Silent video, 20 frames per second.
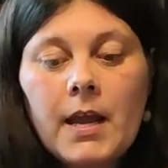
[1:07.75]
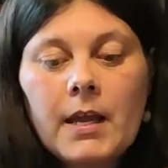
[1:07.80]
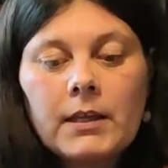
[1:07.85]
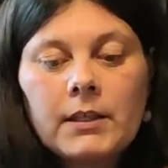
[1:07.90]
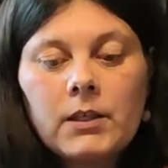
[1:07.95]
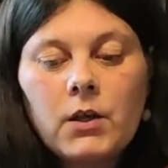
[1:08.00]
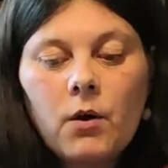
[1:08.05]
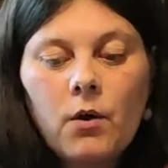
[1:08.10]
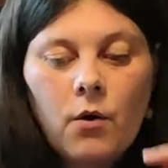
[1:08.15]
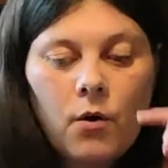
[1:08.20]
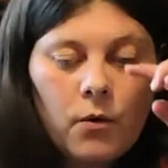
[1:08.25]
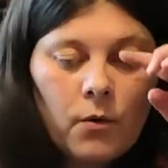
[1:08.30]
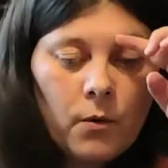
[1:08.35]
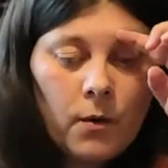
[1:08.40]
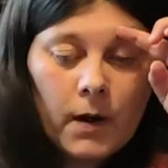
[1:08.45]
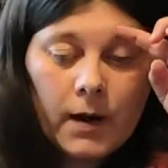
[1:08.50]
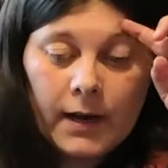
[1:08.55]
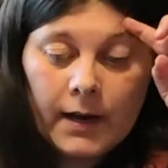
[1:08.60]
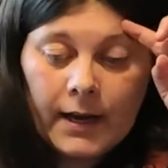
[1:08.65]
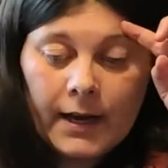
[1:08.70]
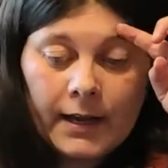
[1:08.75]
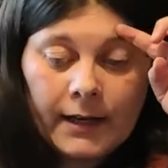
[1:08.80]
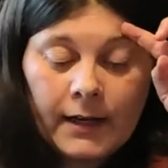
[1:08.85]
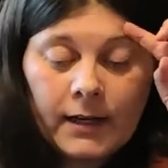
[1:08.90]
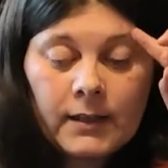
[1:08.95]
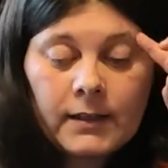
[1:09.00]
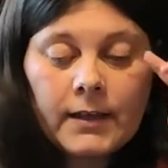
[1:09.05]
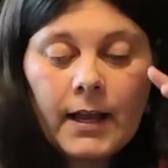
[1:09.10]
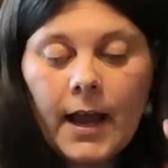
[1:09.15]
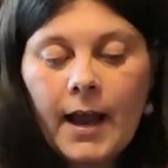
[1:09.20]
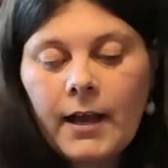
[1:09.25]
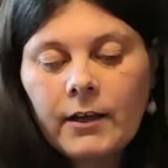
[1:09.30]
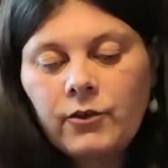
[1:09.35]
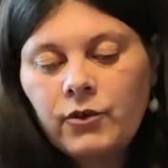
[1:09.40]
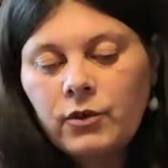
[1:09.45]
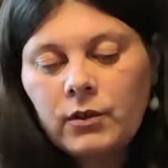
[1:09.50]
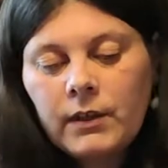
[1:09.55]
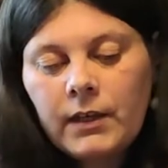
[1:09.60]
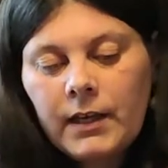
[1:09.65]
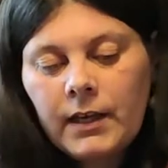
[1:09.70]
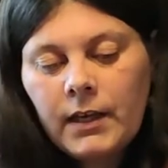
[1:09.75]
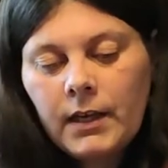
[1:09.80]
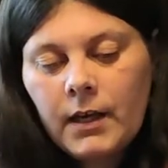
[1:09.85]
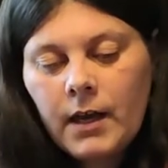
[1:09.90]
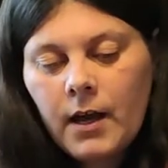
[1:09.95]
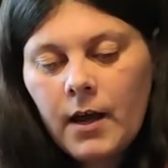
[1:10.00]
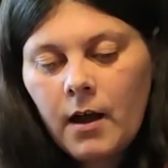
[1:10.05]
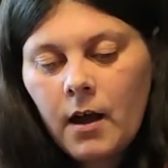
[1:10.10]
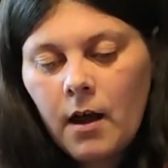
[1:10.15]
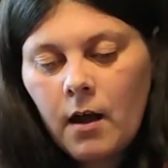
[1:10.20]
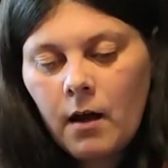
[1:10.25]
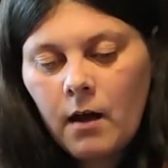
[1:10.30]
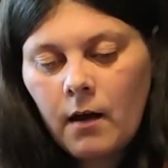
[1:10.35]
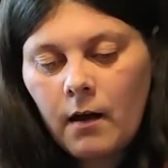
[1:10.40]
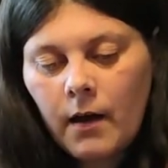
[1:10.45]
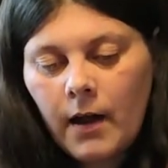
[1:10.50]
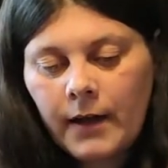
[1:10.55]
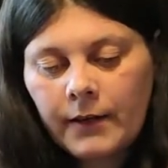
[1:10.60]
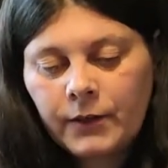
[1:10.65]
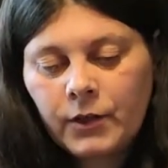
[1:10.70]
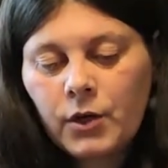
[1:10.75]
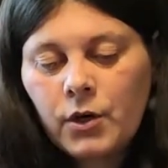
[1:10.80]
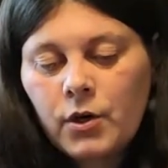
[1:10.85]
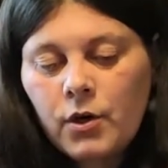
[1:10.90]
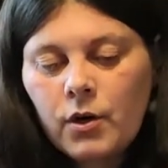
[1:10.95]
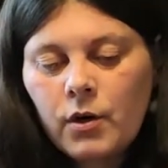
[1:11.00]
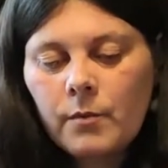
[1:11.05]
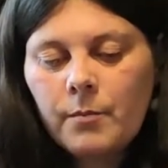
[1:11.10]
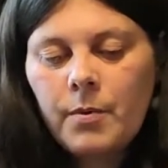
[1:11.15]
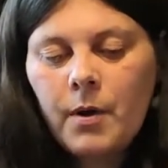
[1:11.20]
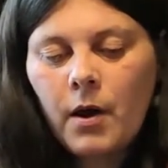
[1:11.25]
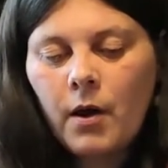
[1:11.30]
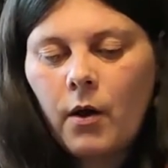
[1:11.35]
So it is actually uh, an herb